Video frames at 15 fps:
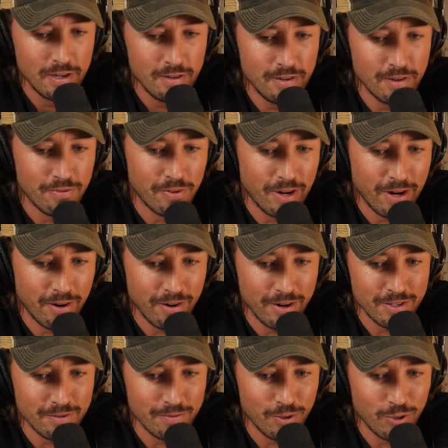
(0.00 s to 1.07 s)
different
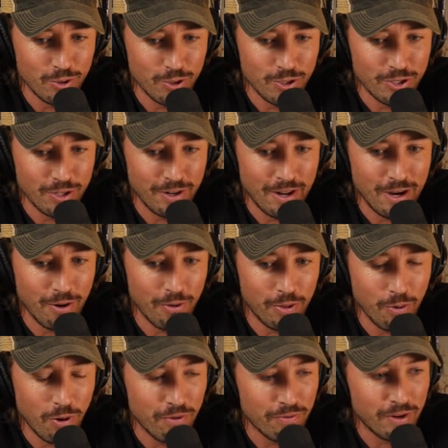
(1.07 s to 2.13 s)
areas of nutrition and health,
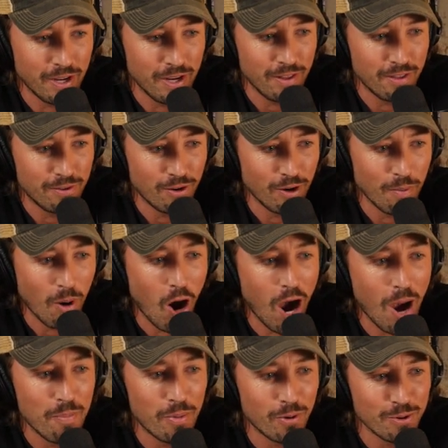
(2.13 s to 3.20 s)
you often hear the term
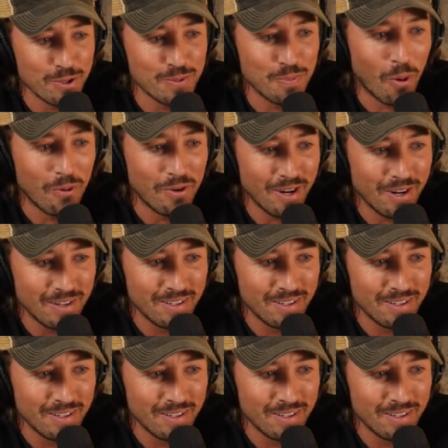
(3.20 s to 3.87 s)
hyper responder.